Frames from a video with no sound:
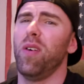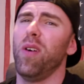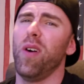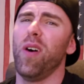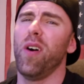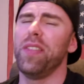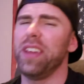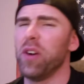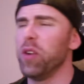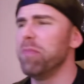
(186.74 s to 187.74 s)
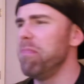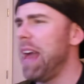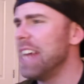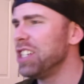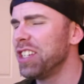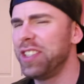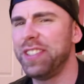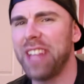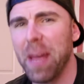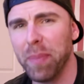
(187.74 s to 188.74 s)
Oh, the old magic
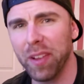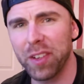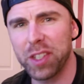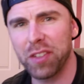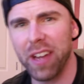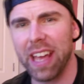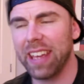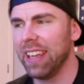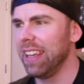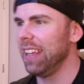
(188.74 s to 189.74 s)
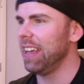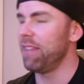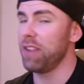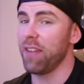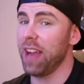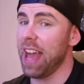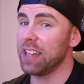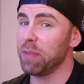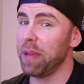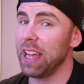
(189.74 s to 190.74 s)
stapler trick. Have you ever
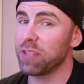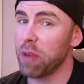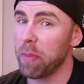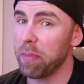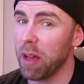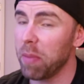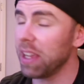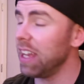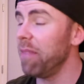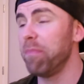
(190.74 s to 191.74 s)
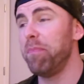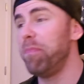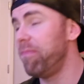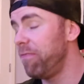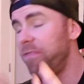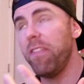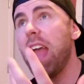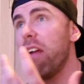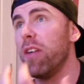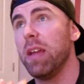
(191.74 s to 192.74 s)
had your pants rip in public in a
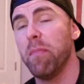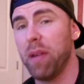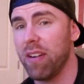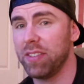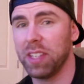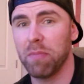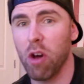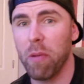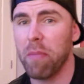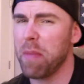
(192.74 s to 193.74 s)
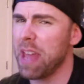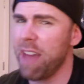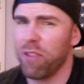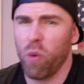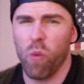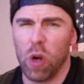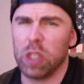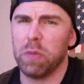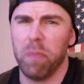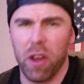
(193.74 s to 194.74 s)
very embarrassing moment? Maybe you have the
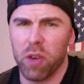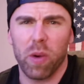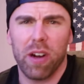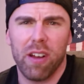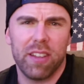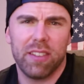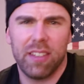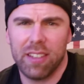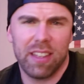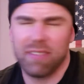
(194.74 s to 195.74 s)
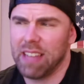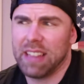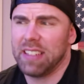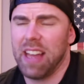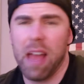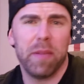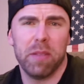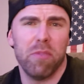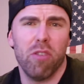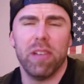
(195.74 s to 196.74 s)
worst underwear on at the time, in the
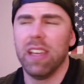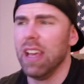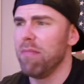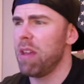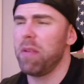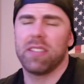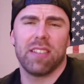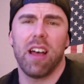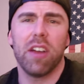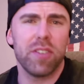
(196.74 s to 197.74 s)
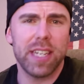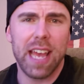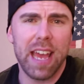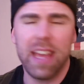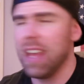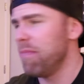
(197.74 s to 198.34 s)
moment. Maybe it's laundry day.